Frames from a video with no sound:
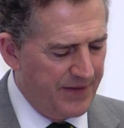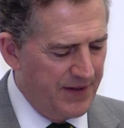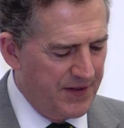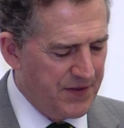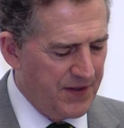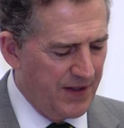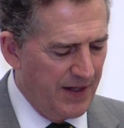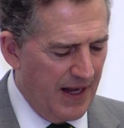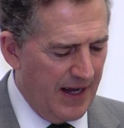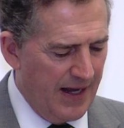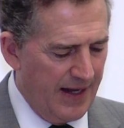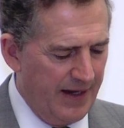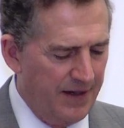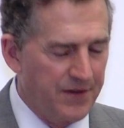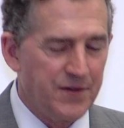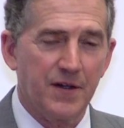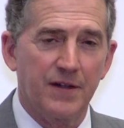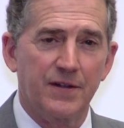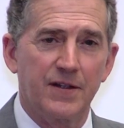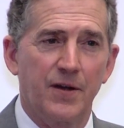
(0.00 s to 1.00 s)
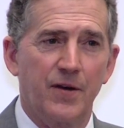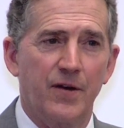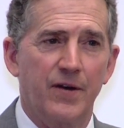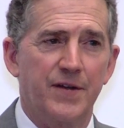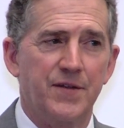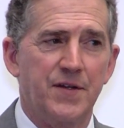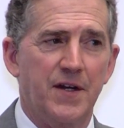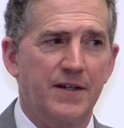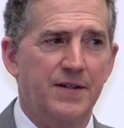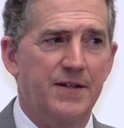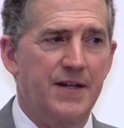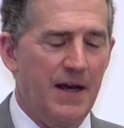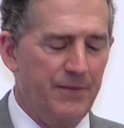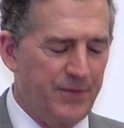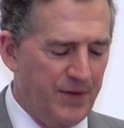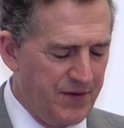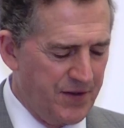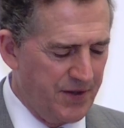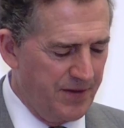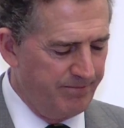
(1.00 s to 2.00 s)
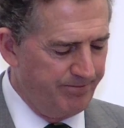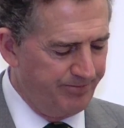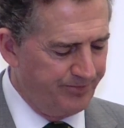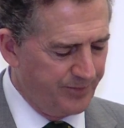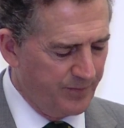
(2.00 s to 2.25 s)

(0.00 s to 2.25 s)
this alliance that there is a deficit